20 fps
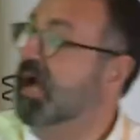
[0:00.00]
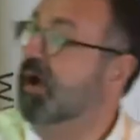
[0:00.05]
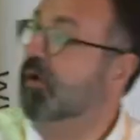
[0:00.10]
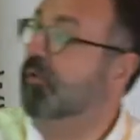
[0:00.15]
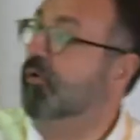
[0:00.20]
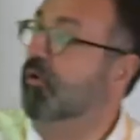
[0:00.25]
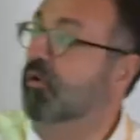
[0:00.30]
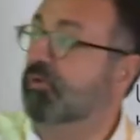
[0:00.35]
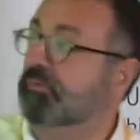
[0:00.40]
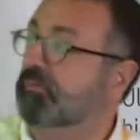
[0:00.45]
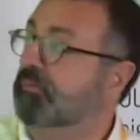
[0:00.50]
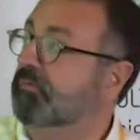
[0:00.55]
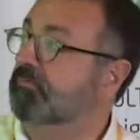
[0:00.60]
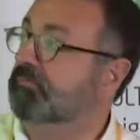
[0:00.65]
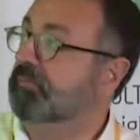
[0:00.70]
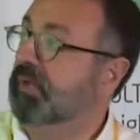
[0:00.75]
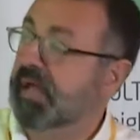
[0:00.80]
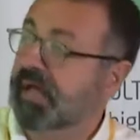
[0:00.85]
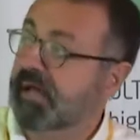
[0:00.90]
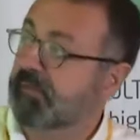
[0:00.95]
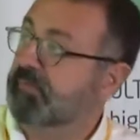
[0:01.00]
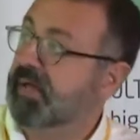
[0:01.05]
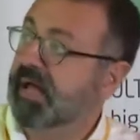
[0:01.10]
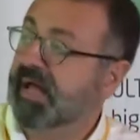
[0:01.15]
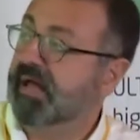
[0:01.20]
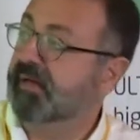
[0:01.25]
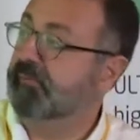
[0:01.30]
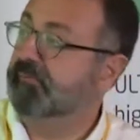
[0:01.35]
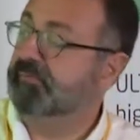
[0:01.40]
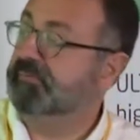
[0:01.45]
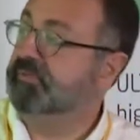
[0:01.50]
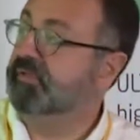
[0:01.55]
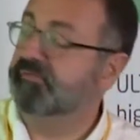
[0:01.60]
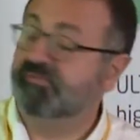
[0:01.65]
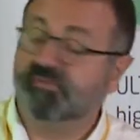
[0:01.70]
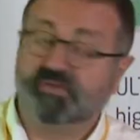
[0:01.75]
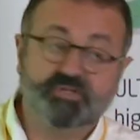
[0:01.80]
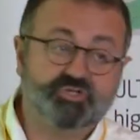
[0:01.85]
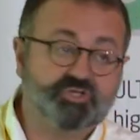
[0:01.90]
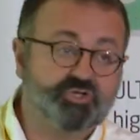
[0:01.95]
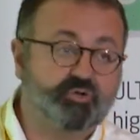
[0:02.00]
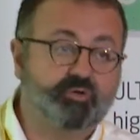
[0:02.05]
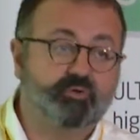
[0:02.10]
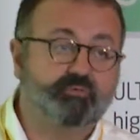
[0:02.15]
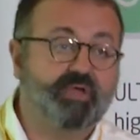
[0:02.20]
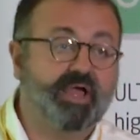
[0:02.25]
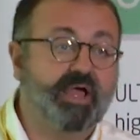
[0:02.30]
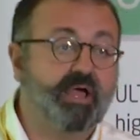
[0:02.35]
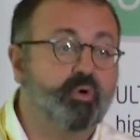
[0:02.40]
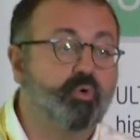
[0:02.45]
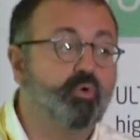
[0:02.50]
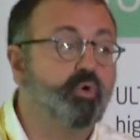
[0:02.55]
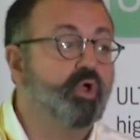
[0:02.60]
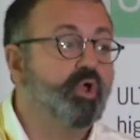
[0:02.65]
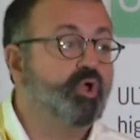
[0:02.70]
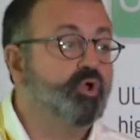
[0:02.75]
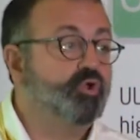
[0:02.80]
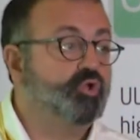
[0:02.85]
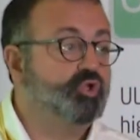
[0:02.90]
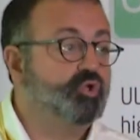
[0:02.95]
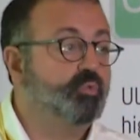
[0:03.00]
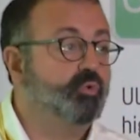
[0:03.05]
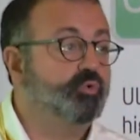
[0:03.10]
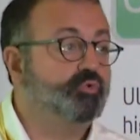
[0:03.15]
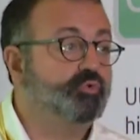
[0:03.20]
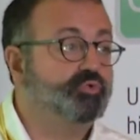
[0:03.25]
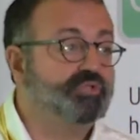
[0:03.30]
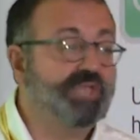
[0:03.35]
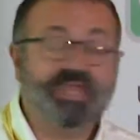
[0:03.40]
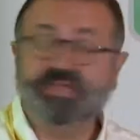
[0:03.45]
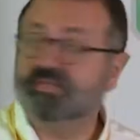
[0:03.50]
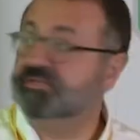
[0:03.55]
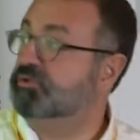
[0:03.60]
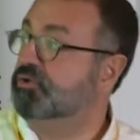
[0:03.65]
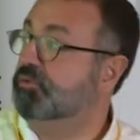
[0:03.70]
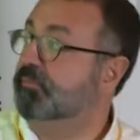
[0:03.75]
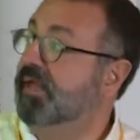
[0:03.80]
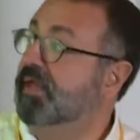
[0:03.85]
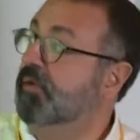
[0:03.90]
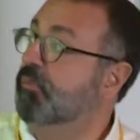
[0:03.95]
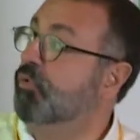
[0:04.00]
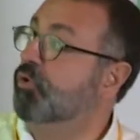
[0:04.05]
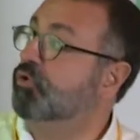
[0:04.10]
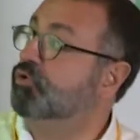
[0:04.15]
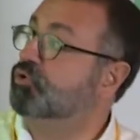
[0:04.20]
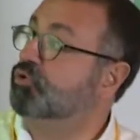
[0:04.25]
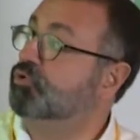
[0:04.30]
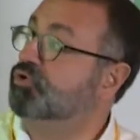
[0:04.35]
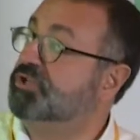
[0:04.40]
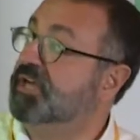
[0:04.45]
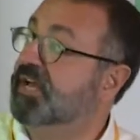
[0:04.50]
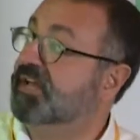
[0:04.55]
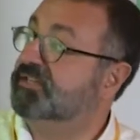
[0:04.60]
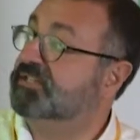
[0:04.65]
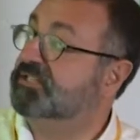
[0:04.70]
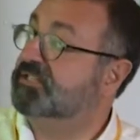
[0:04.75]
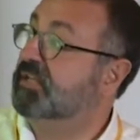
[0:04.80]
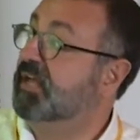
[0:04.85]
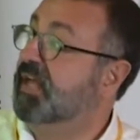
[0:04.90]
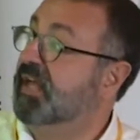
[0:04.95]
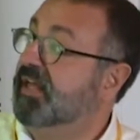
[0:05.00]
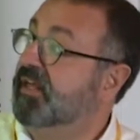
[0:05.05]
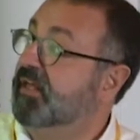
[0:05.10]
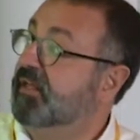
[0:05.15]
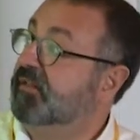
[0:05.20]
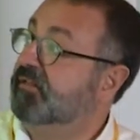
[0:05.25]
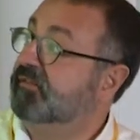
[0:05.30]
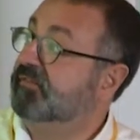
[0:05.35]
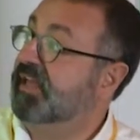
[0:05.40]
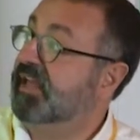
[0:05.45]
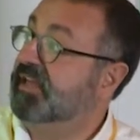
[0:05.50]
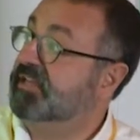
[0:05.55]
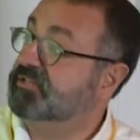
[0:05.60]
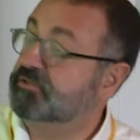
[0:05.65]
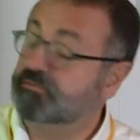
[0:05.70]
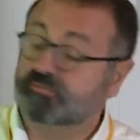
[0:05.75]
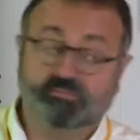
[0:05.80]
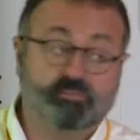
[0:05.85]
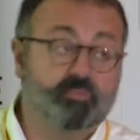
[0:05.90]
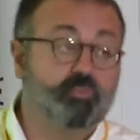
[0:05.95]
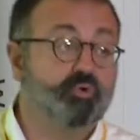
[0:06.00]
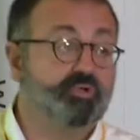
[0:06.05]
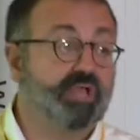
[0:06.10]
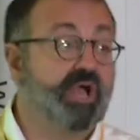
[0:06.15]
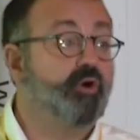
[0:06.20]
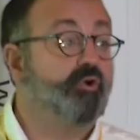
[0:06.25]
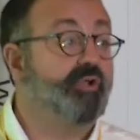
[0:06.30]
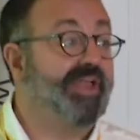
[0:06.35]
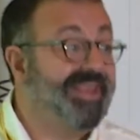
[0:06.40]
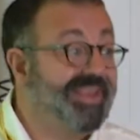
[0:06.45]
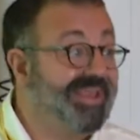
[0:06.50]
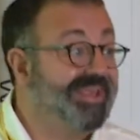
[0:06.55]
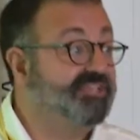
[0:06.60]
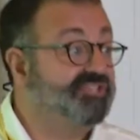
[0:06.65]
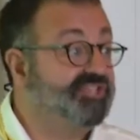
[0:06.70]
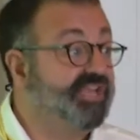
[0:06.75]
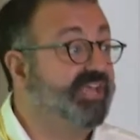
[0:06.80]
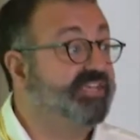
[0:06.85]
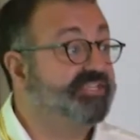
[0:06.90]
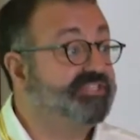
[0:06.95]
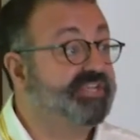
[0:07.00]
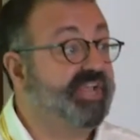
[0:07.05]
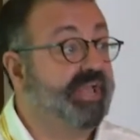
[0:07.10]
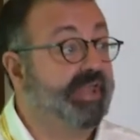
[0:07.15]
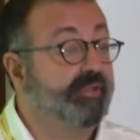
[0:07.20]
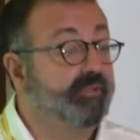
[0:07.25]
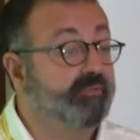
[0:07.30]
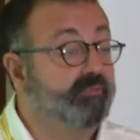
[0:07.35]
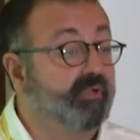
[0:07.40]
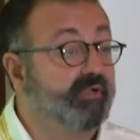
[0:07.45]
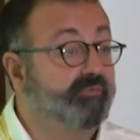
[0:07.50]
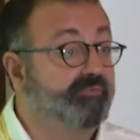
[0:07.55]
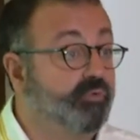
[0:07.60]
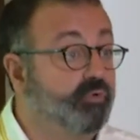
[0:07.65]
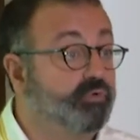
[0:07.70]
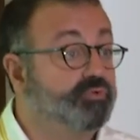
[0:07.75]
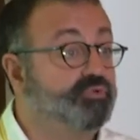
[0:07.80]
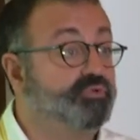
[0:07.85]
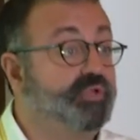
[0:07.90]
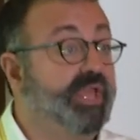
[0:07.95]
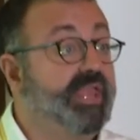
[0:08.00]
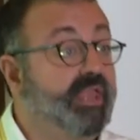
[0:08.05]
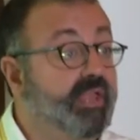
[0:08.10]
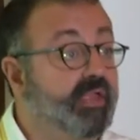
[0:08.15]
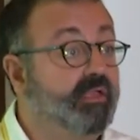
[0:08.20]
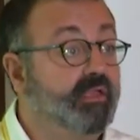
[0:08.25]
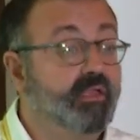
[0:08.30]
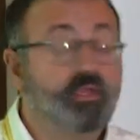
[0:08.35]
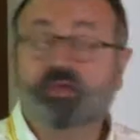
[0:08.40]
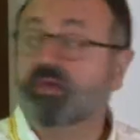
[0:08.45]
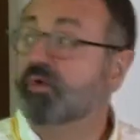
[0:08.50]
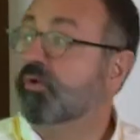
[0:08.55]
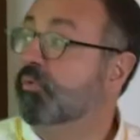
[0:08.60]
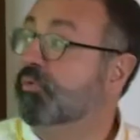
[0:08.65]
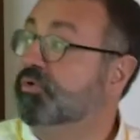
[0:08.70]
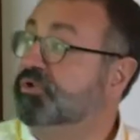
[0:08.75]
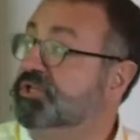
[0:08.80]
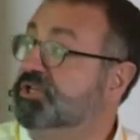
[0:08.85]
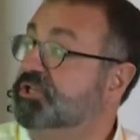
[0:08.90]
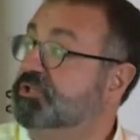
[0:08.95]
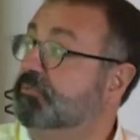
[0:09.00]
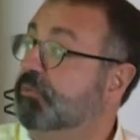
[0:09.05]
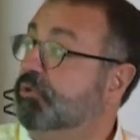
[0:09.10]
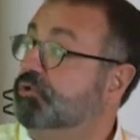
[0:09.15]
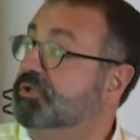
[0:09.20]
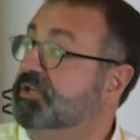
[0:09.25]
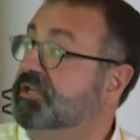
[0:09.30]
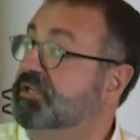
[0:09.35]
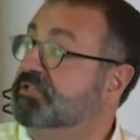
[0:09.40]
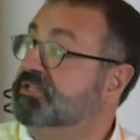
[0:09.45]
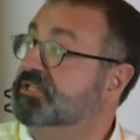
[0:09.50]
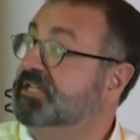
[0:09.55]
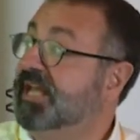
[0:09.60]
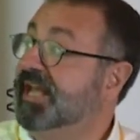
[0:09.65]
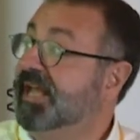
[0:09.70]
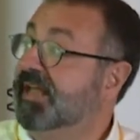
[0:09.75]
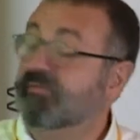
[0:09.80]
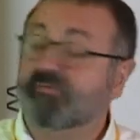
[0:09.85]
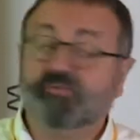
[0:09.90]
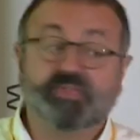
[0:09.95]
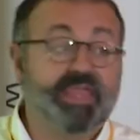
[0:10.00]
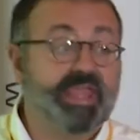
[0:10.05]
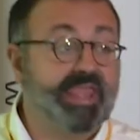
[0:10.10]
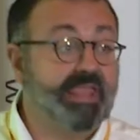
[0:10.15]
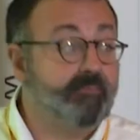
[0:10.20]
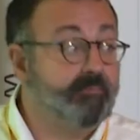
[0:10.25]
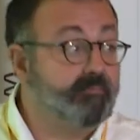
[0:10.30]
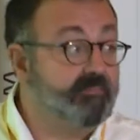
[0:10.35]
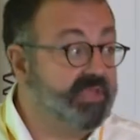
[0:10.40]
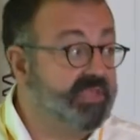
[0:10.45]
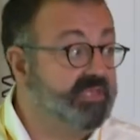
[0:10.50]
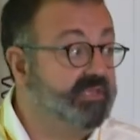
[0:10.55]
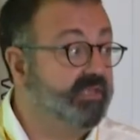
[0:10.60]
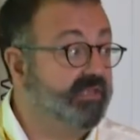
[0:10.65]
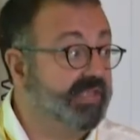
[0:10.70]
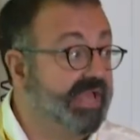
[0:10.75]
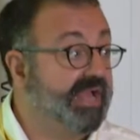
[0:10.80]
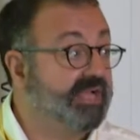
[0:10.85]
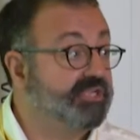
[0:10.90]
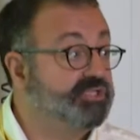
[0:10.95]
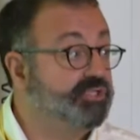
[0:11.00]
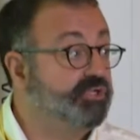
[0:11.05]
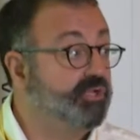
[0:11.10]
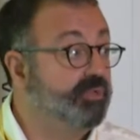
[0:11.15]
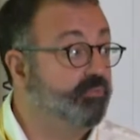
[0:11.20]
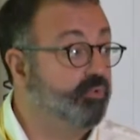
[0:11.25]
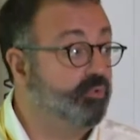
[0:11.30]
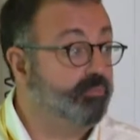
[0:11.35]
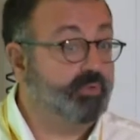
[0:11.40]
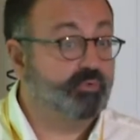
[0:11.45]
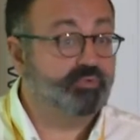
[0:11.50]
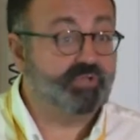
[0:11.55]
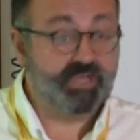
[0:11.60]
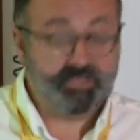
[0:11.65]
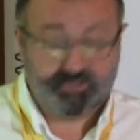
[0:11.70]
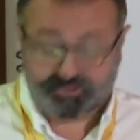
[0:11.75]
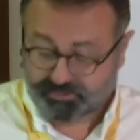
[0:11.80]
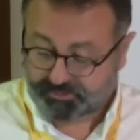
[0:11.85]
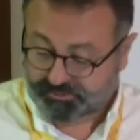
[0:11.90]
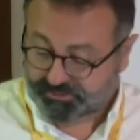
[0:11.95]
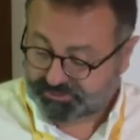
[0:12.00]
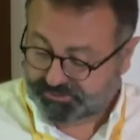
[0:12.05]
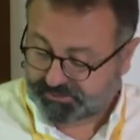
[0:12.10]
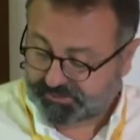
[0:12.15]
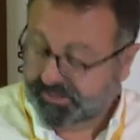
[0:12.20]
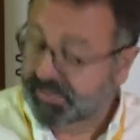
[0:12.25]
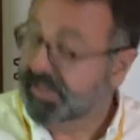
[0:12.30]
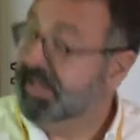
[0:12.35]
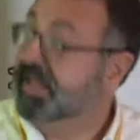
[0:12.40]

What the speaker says: our own definition of how you want to test. You may want to just test what our NHS can afford today, which is what is the immediate actionable mutations.